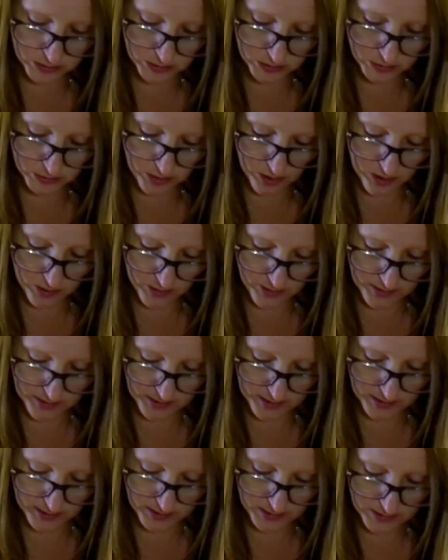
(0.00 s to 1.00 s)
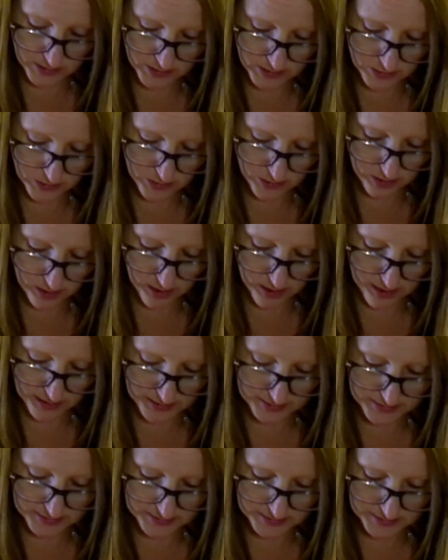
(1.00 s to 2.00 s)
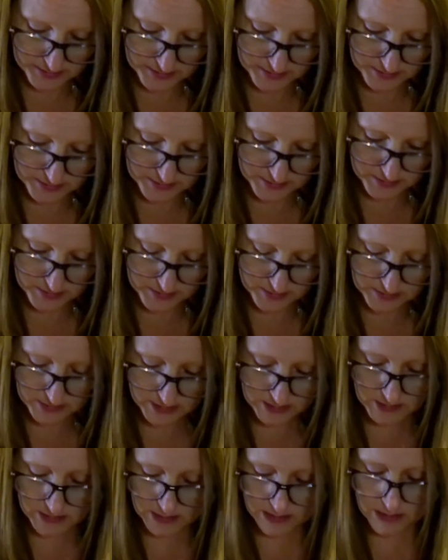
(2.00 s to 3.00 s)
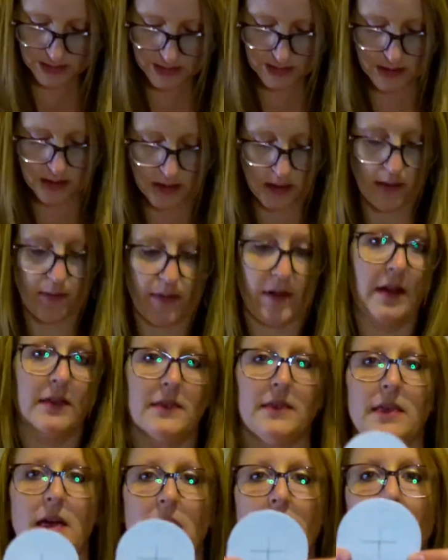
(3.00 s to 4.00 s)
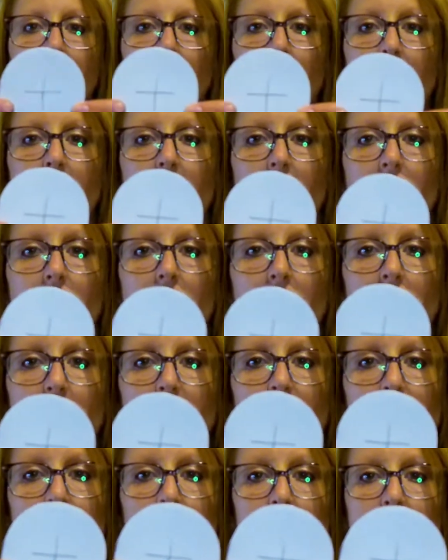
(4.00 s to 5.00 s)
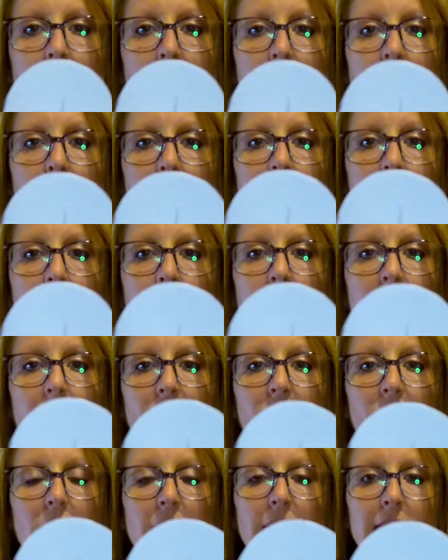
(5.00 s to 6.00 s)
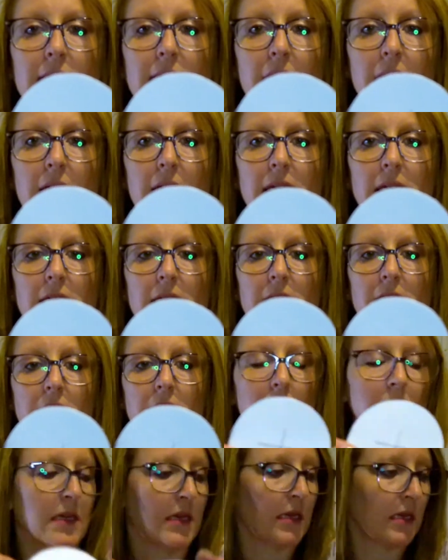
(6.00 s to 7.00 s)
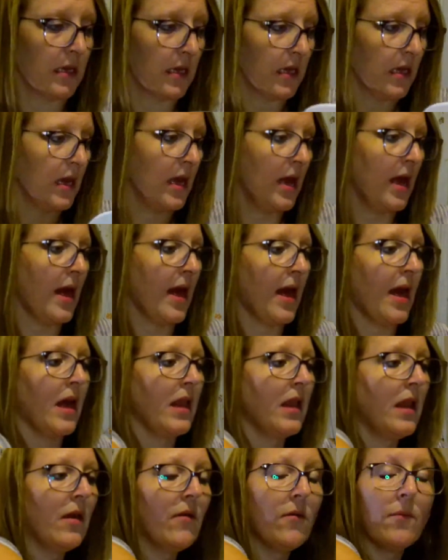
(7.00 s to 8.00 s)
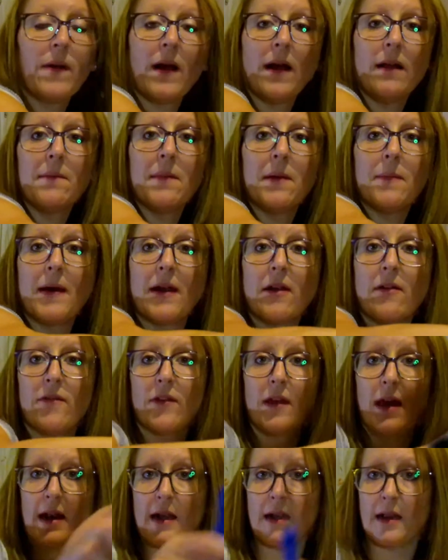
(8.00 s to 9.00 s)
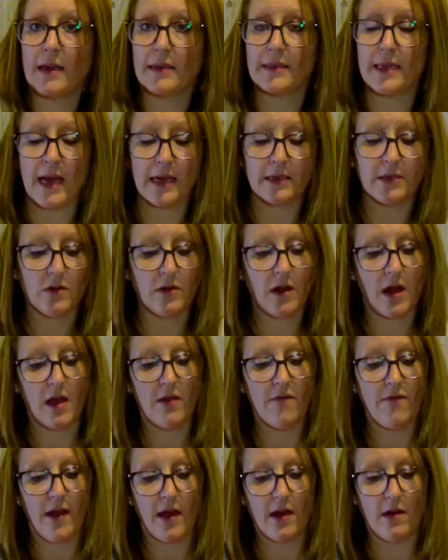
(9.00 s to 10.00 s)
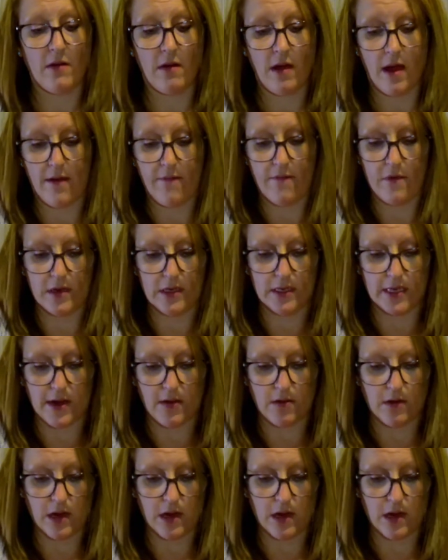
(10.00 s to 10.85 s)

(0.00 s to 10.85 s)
draw a cross, a plus sign, just like that, if you can see it. And it would probably be better if you had an X-Acto knife. I don't have one down